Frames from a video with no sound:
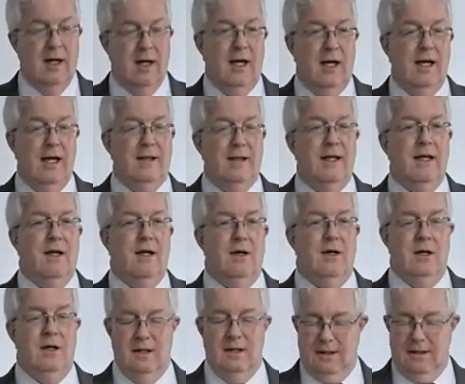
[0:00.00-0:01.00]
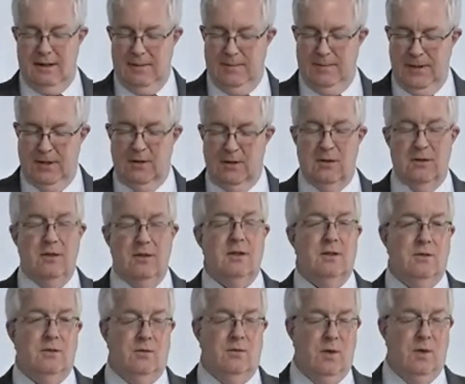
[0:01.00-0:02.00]
And the builder,
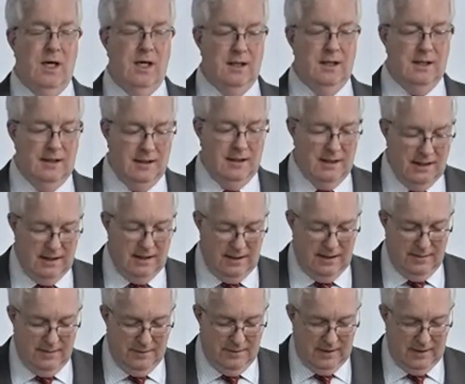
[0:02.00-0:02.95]
and